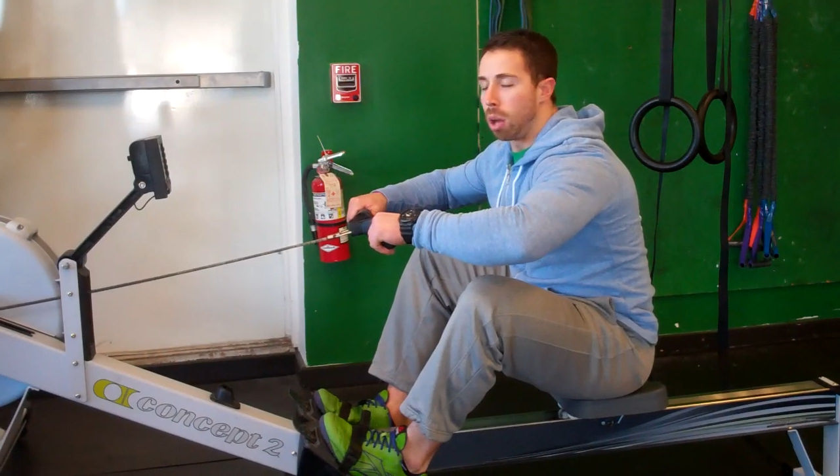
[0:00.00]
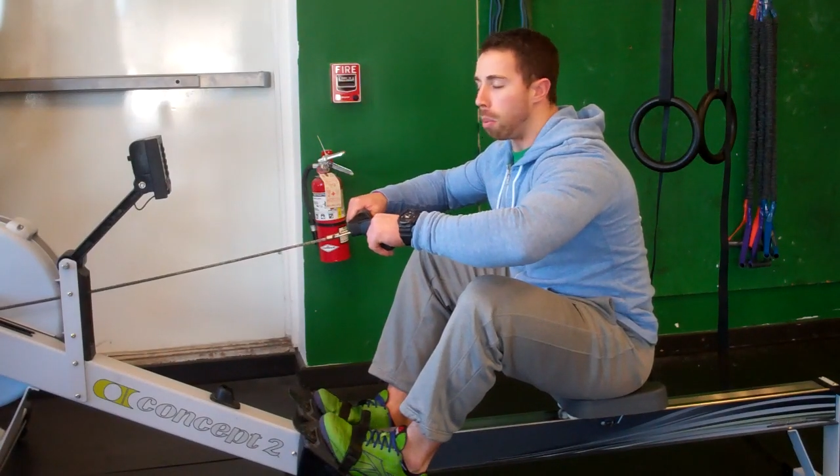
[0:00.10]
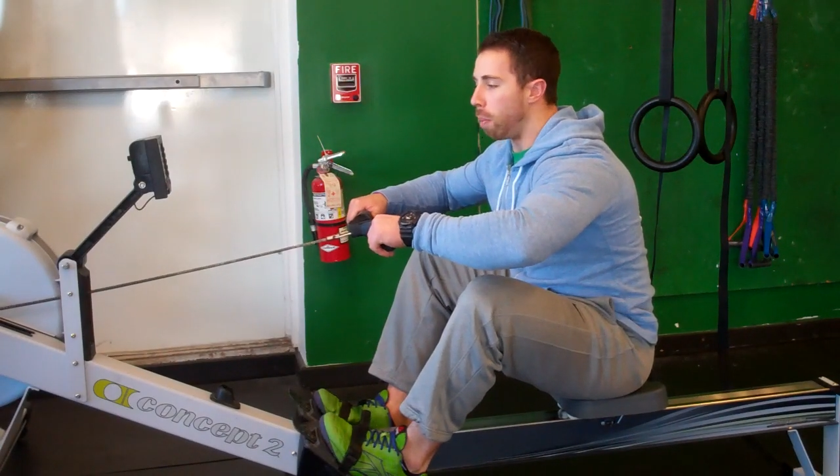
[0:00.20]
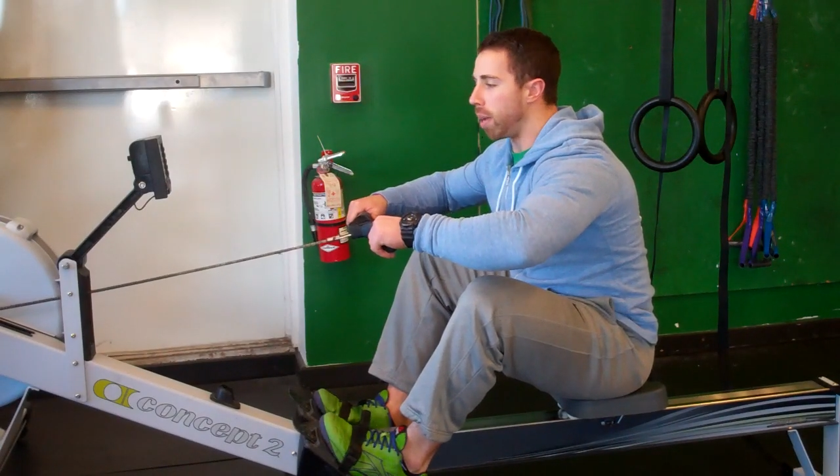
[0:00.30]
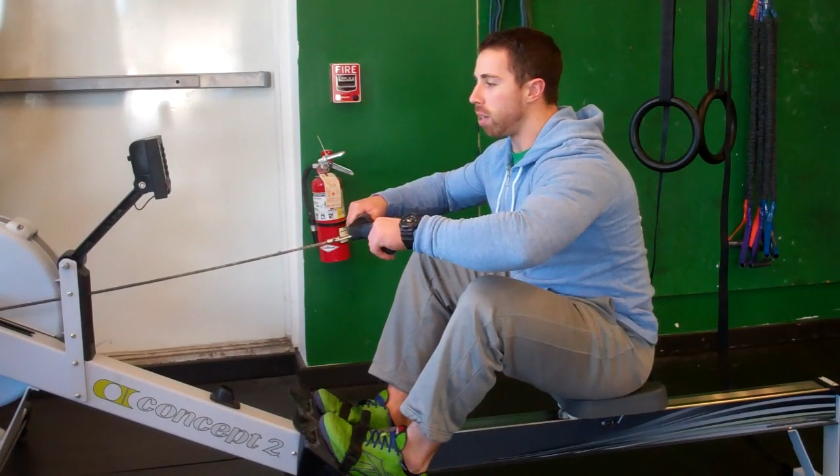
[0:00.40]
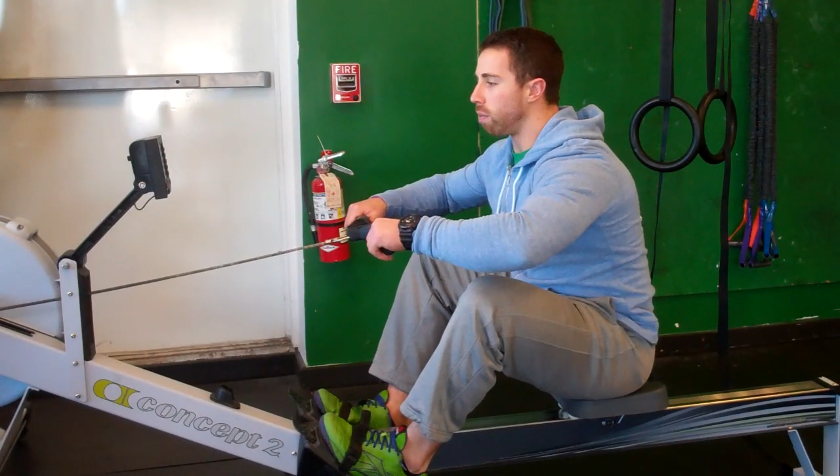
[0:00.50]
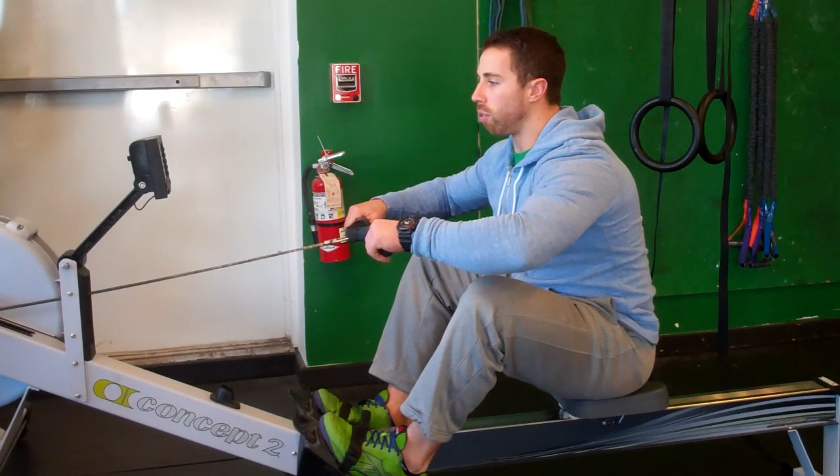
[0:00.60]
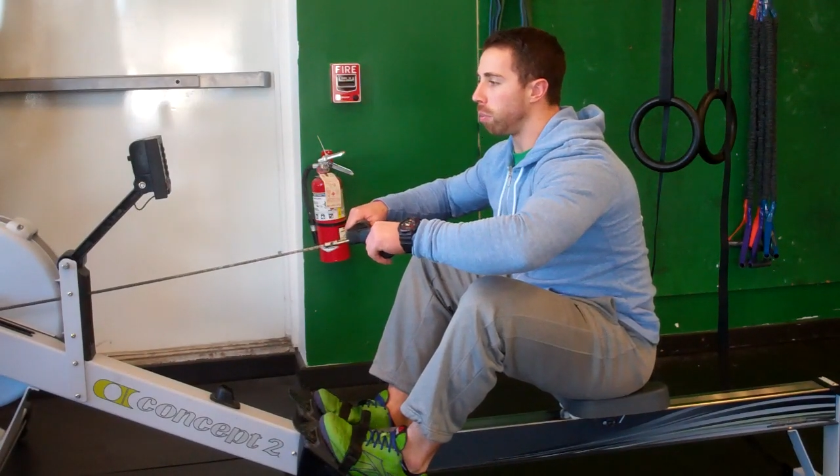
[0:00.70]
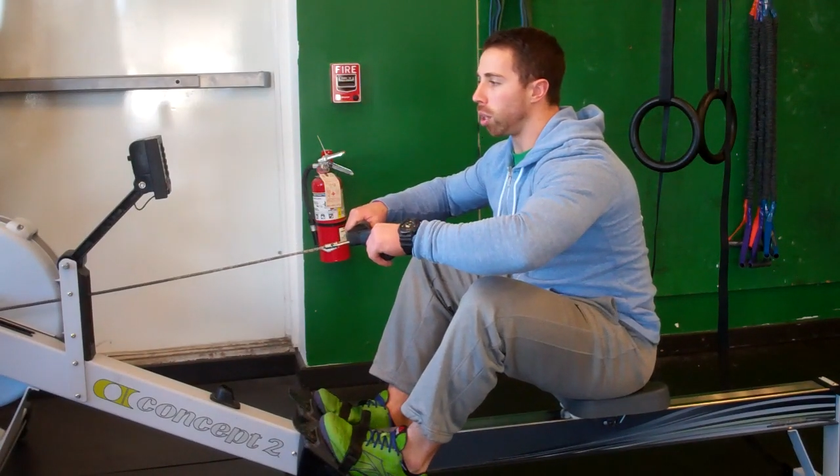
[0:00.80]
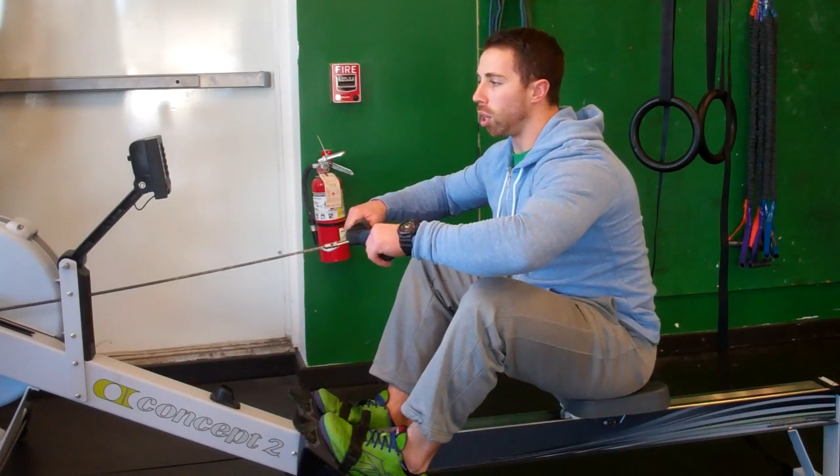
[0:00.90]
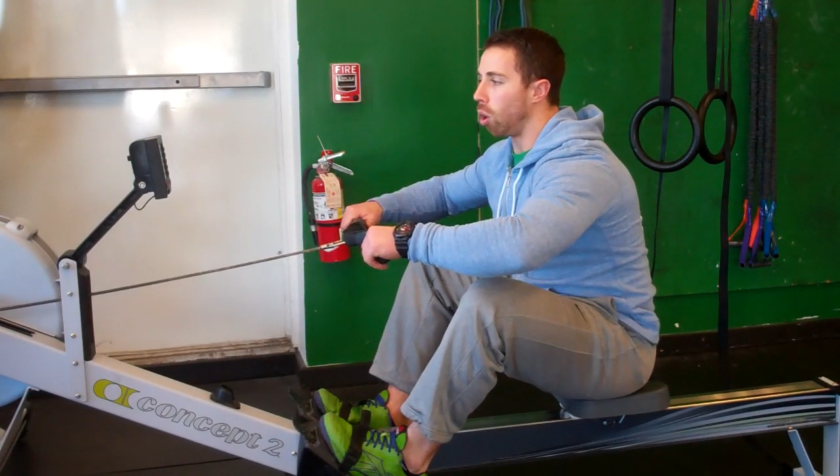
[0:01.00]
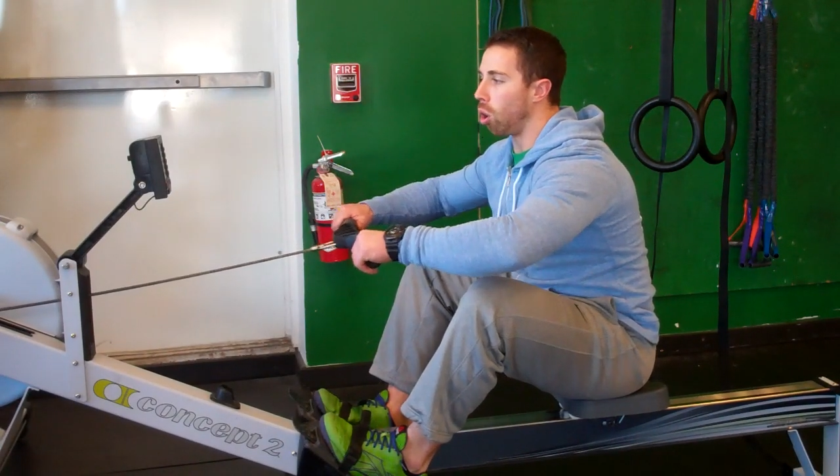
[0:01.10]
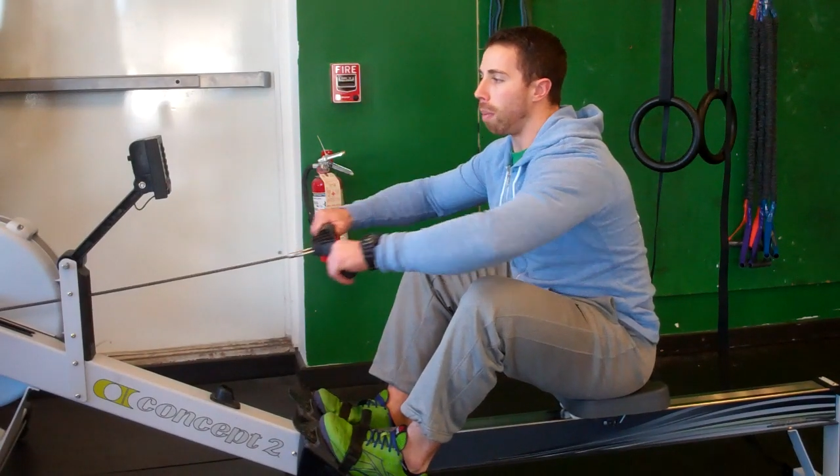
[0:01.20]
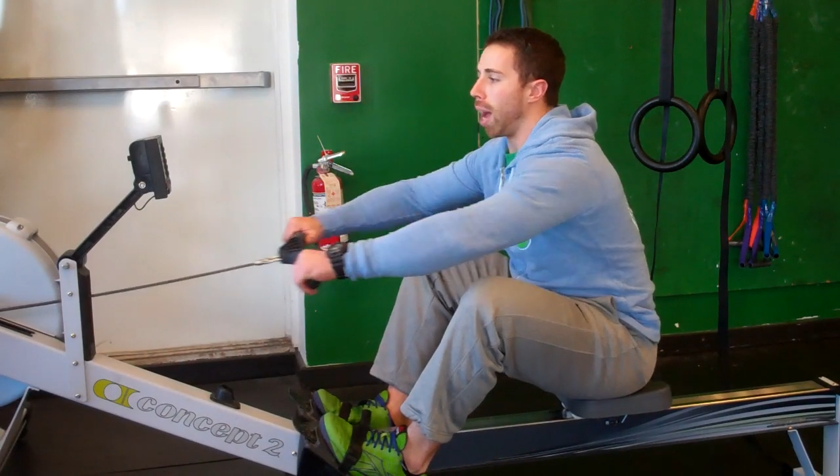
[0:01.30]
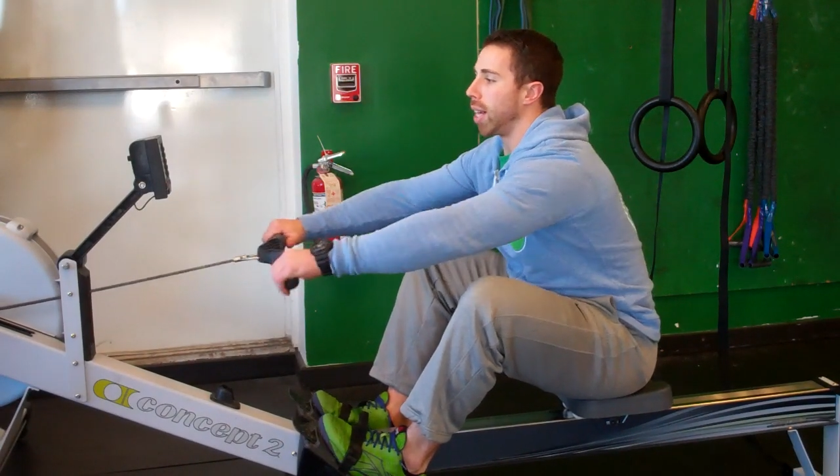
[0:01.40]
momentum from your
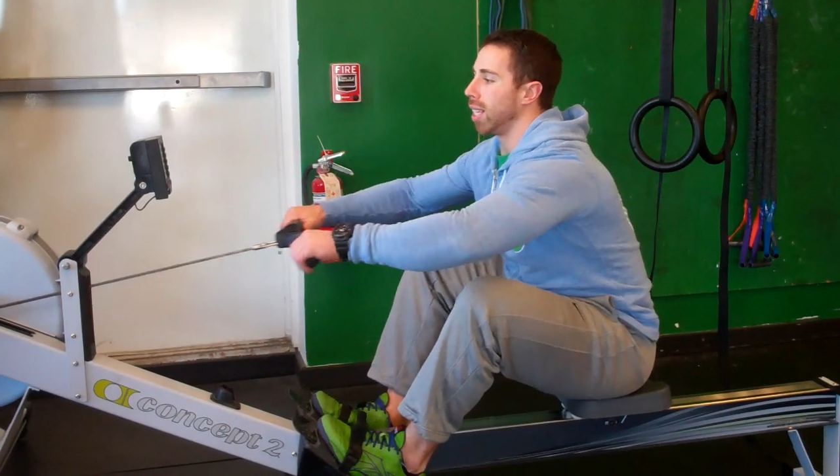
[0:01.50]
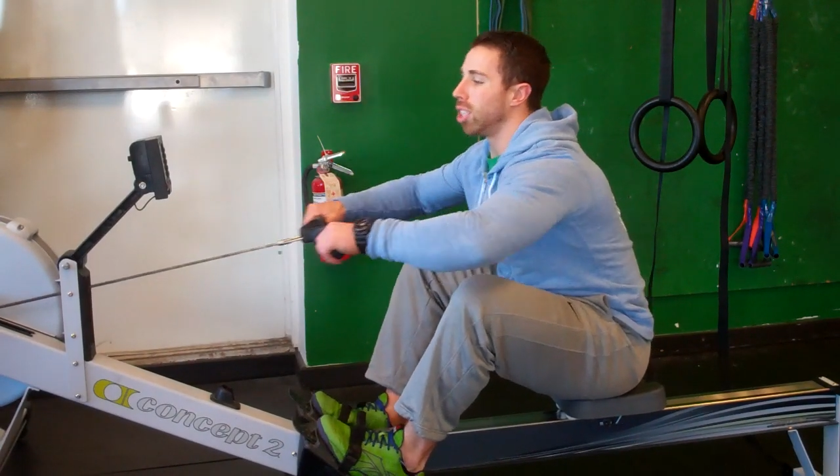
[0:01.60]
lower body and